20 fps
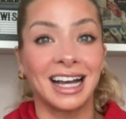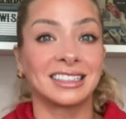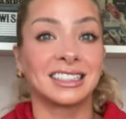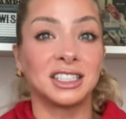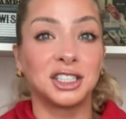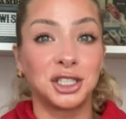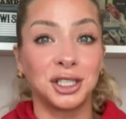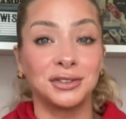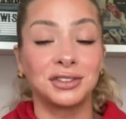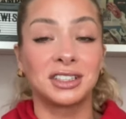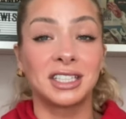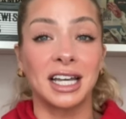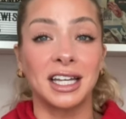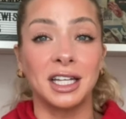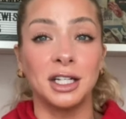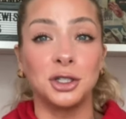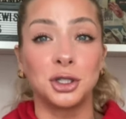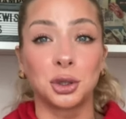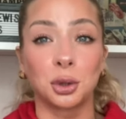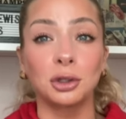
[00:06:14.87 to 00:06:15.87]
has the Chiefs
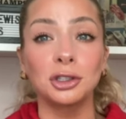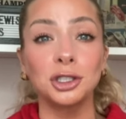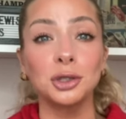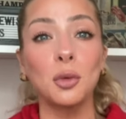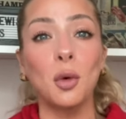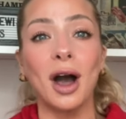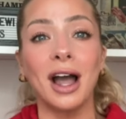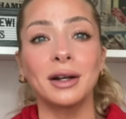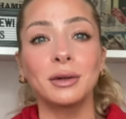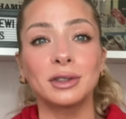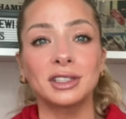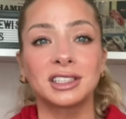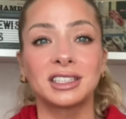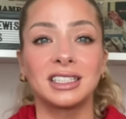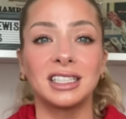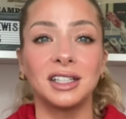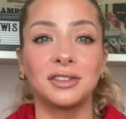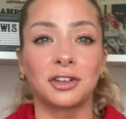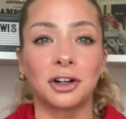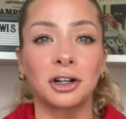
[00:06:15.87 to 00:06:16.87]
taking Georgia wide
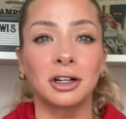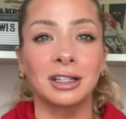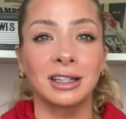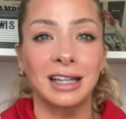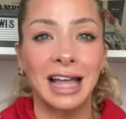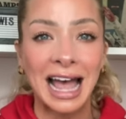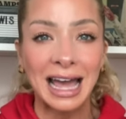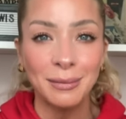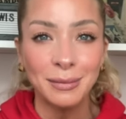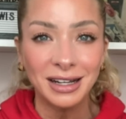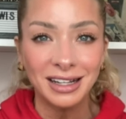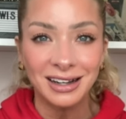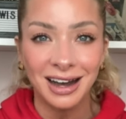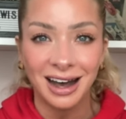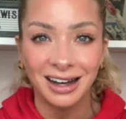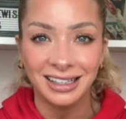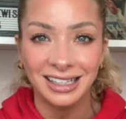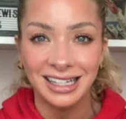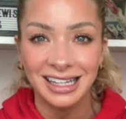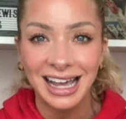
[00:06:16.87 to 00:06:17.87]
receiver Ladd
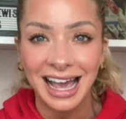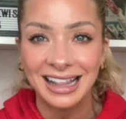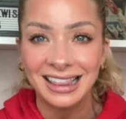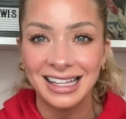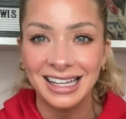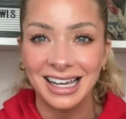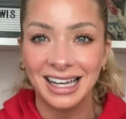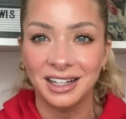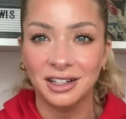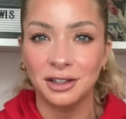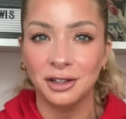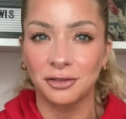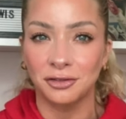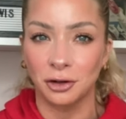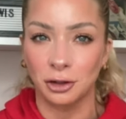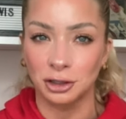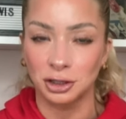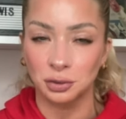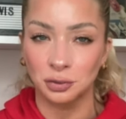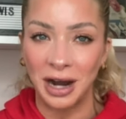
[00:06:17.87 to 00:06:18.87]
McConkey at the end of the
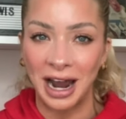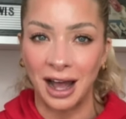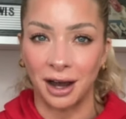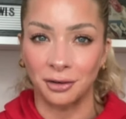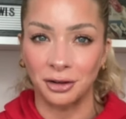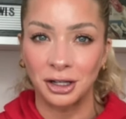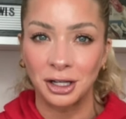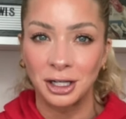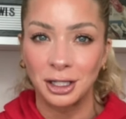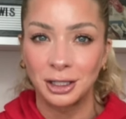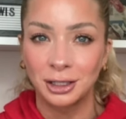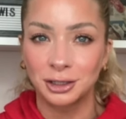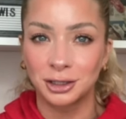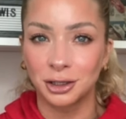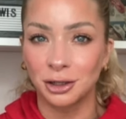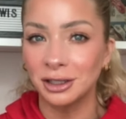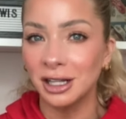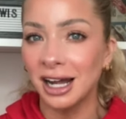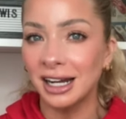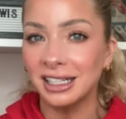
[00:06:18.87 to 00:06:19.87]
first round.
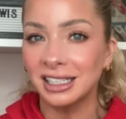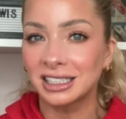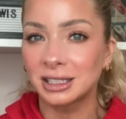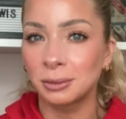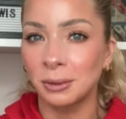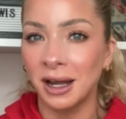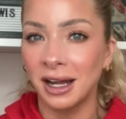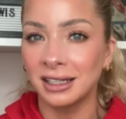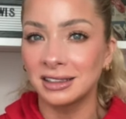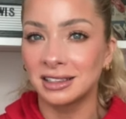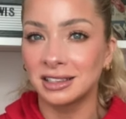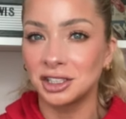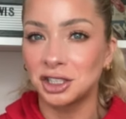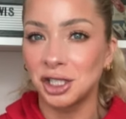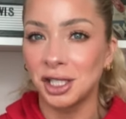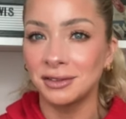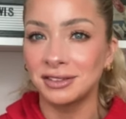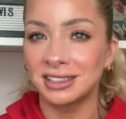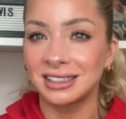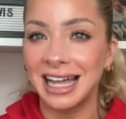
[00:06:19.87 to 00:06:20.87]
Zierlein explains the
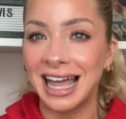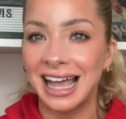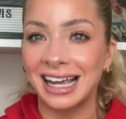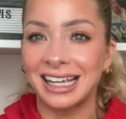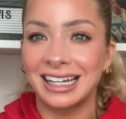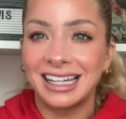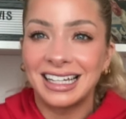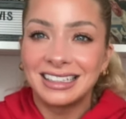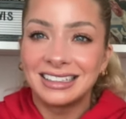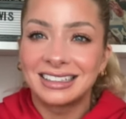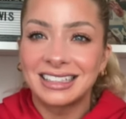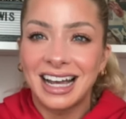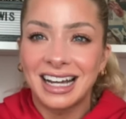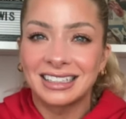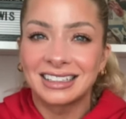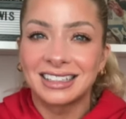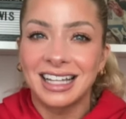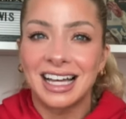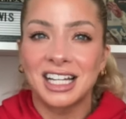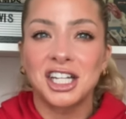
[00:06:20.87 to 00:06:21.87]
Chiefs snag an
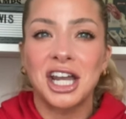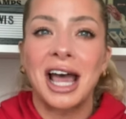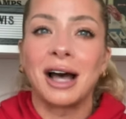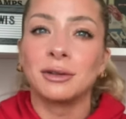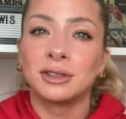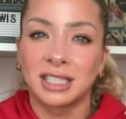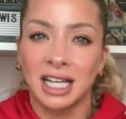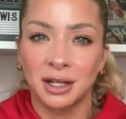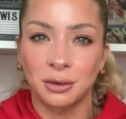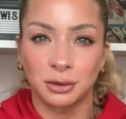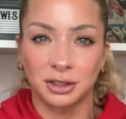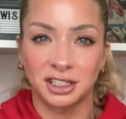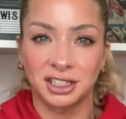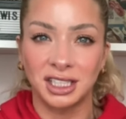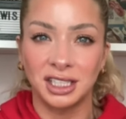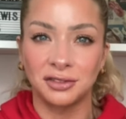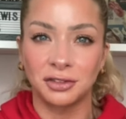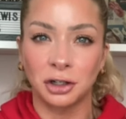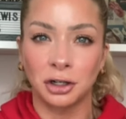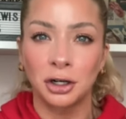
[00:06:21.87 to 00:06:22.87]
inside slash outside
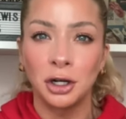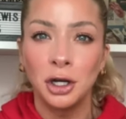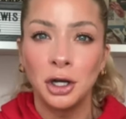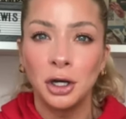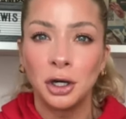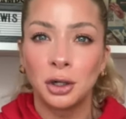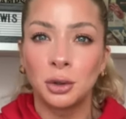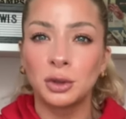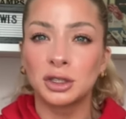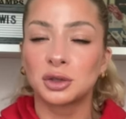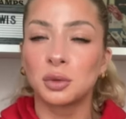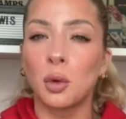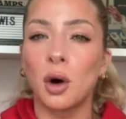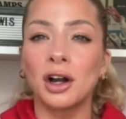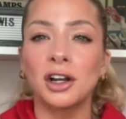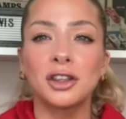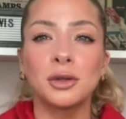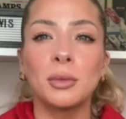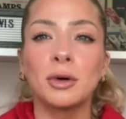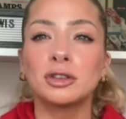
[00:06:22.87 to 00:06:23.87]
receiver who was
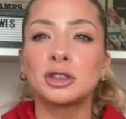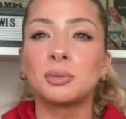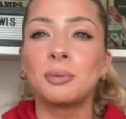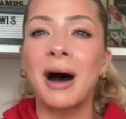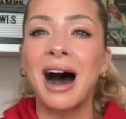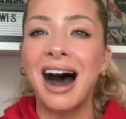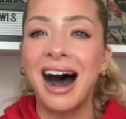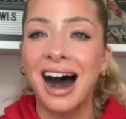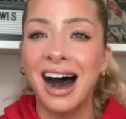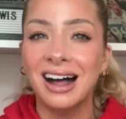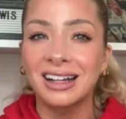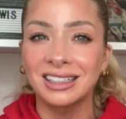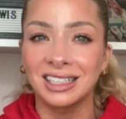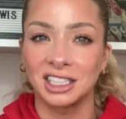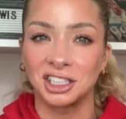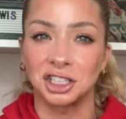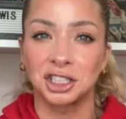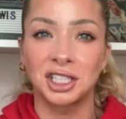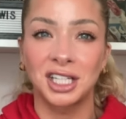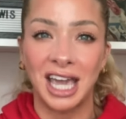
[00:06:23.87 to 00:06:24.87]
one of the most
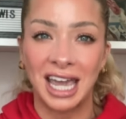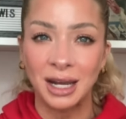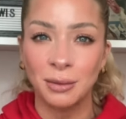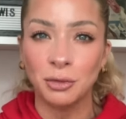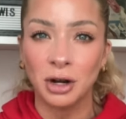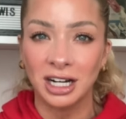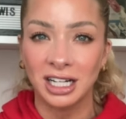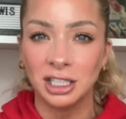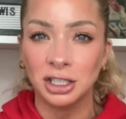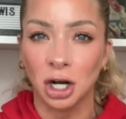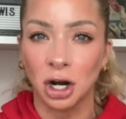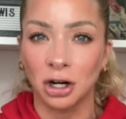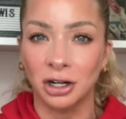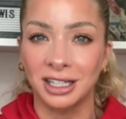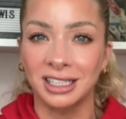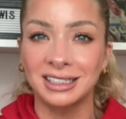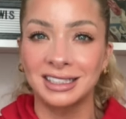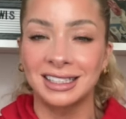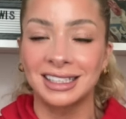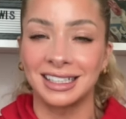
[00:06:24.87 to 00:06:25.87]
polished game ready
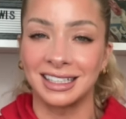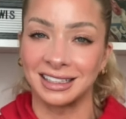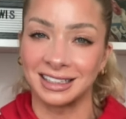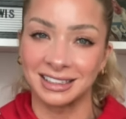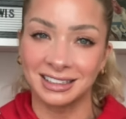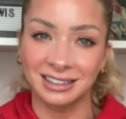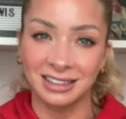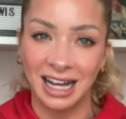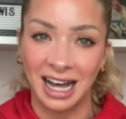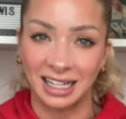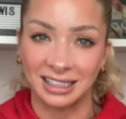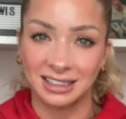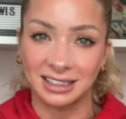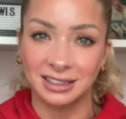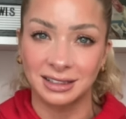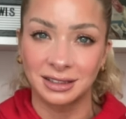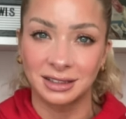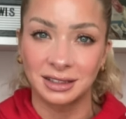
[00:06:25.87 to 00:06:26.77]
targets in this class.